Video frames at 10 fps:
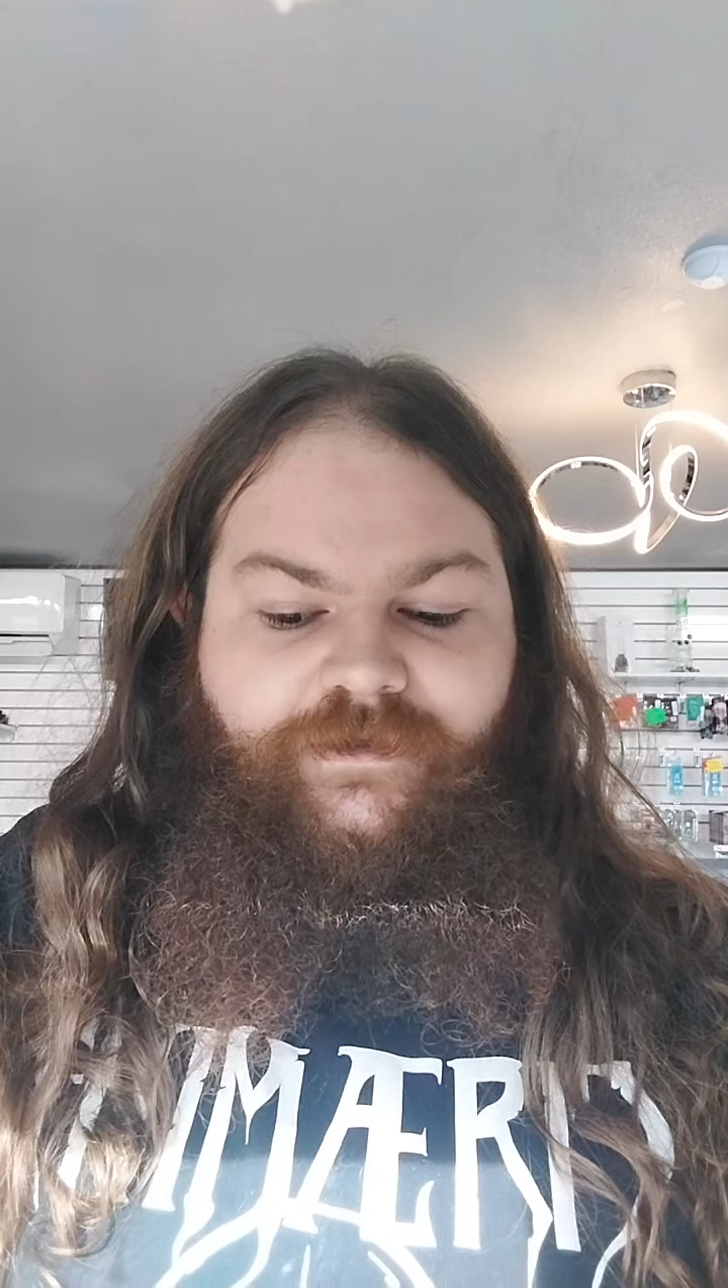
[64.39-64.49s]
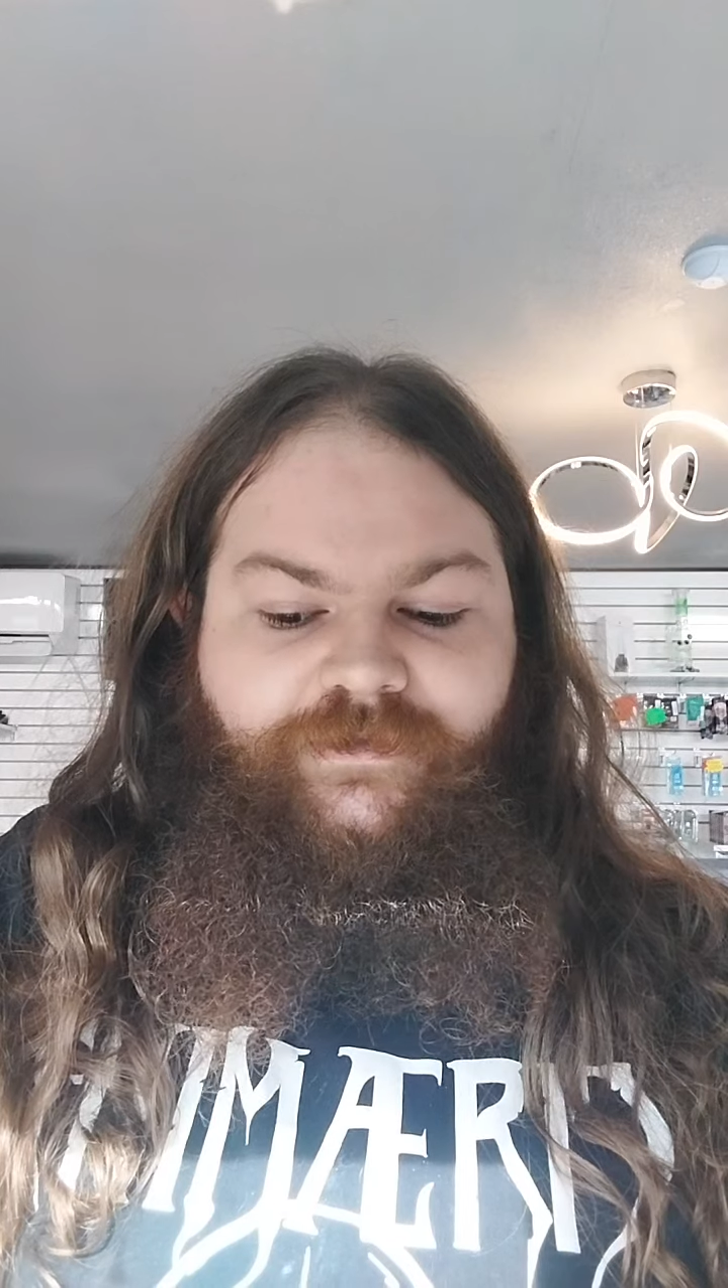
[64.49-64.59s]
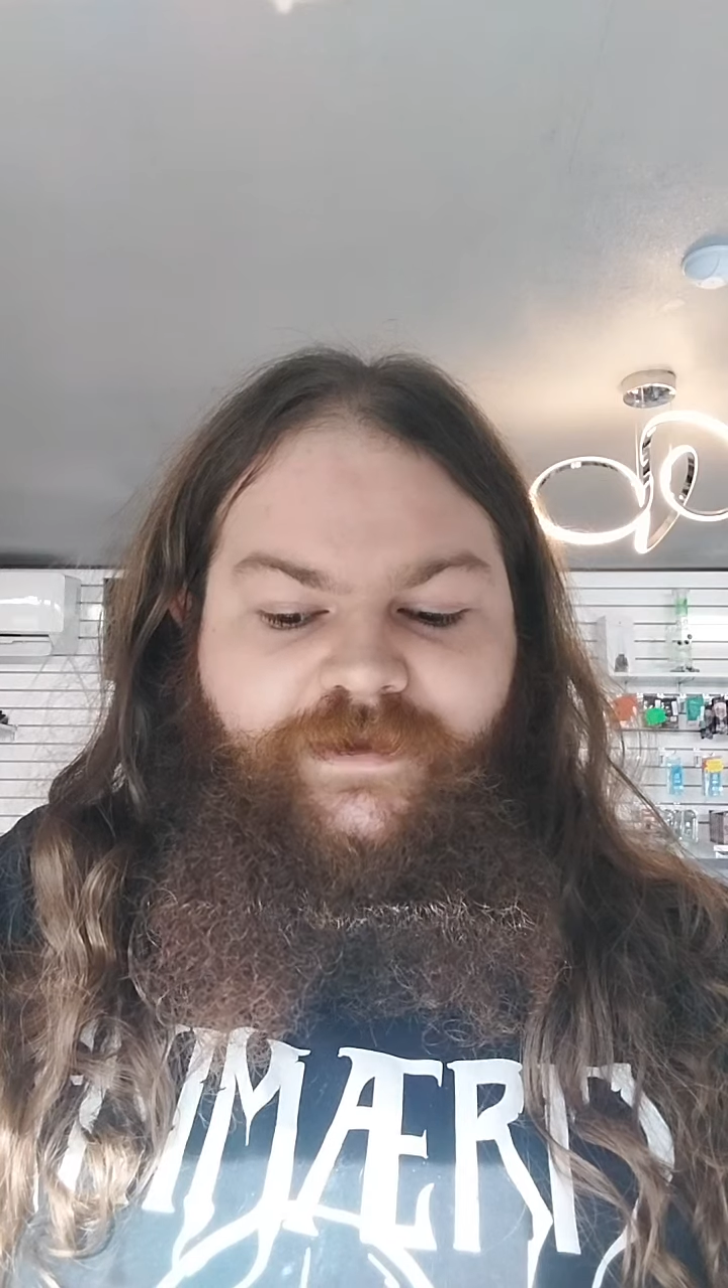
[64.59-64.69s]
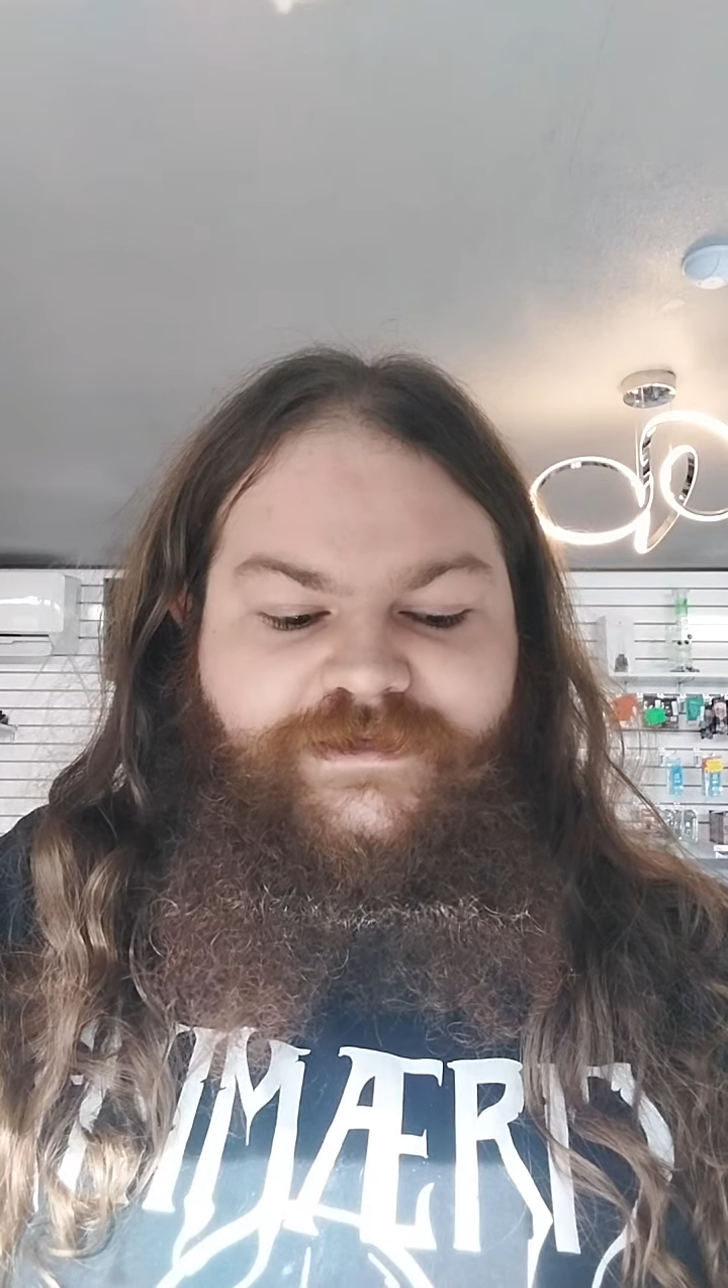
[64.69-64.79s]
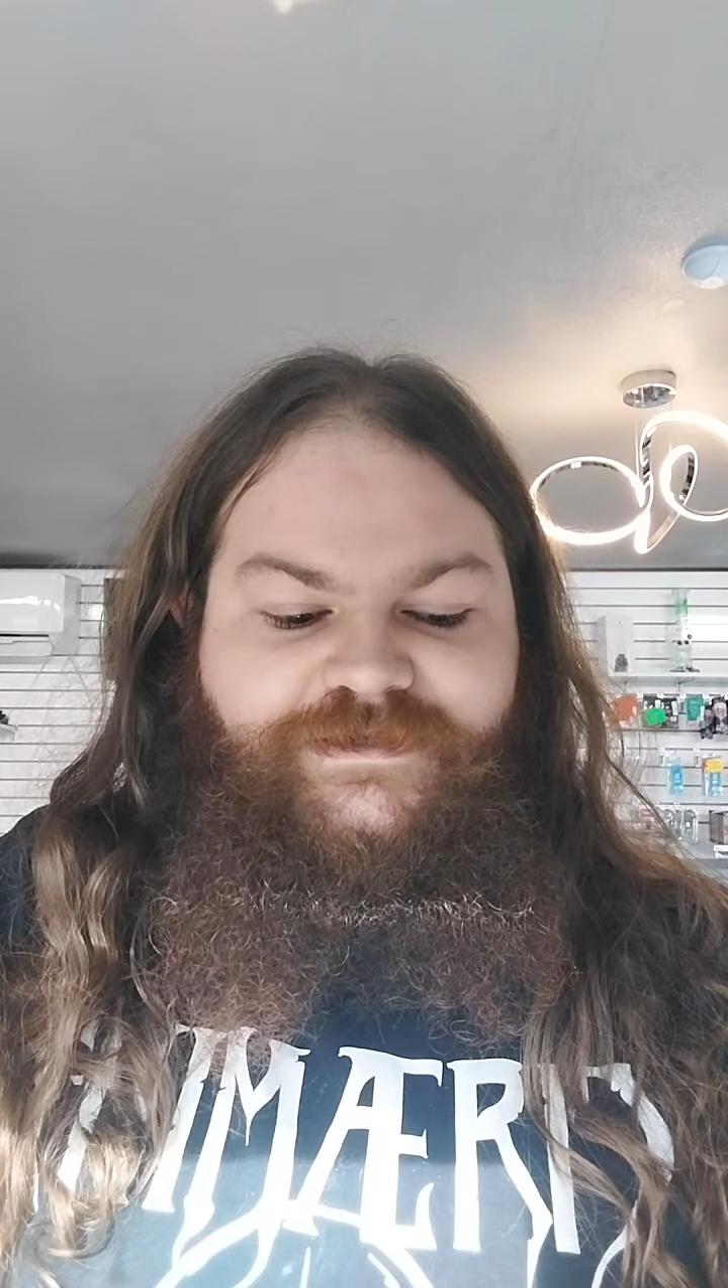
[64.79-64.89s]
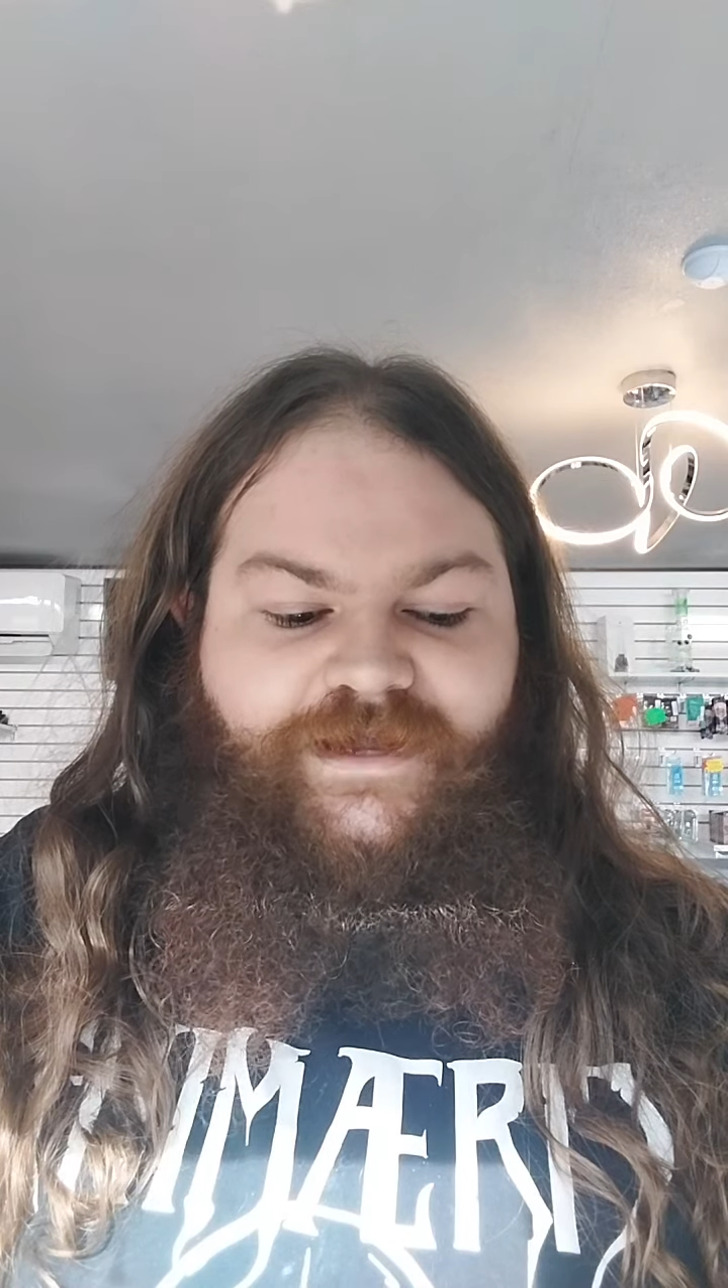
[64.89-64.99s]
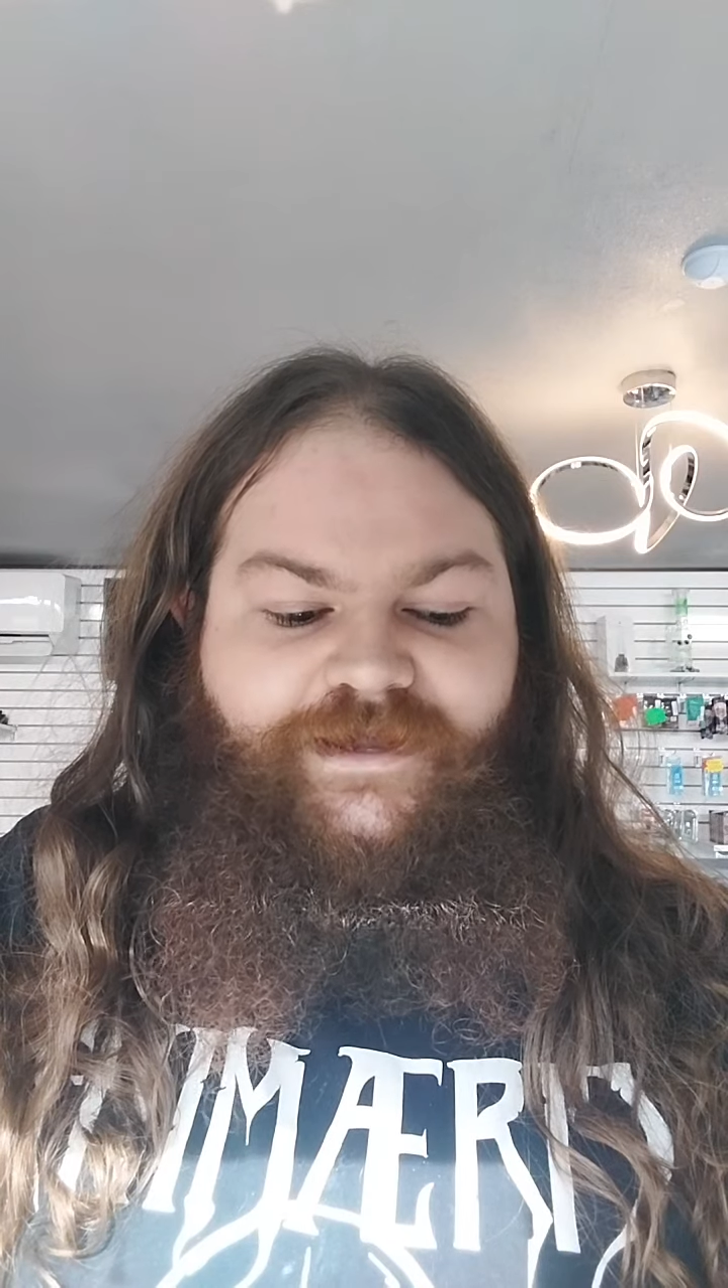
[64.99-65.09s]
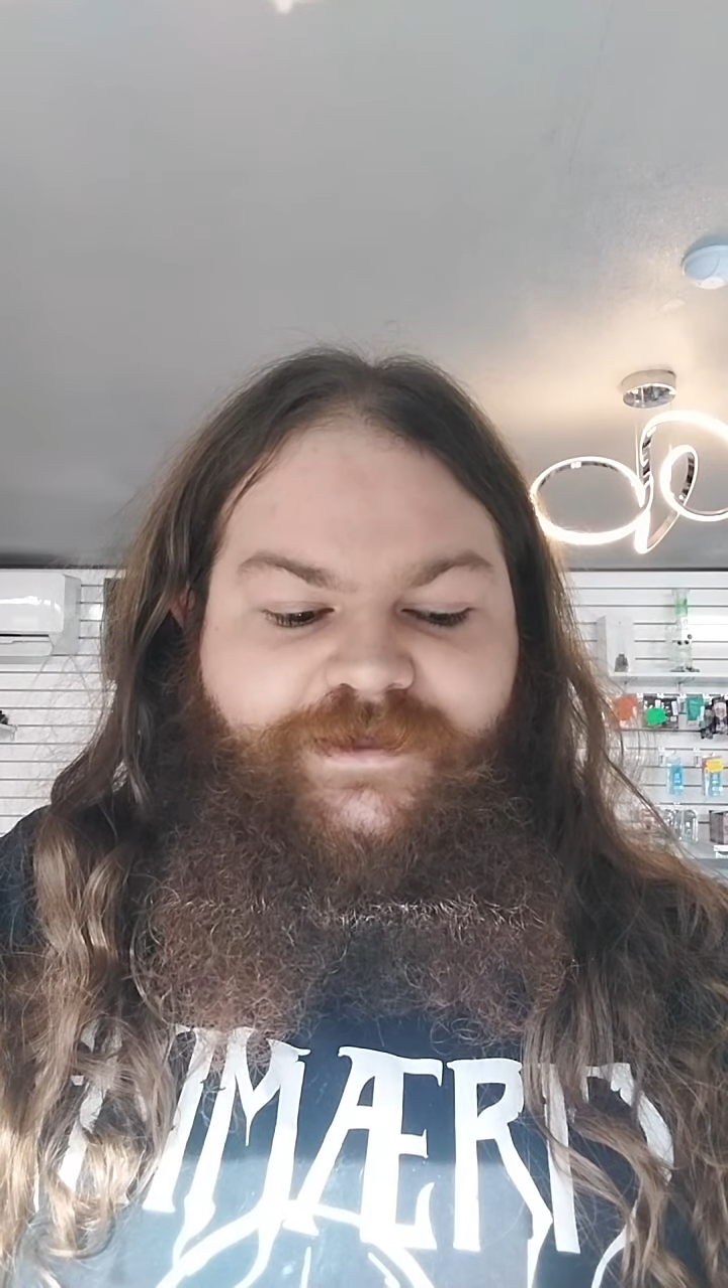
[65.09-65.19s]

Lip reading: The next day,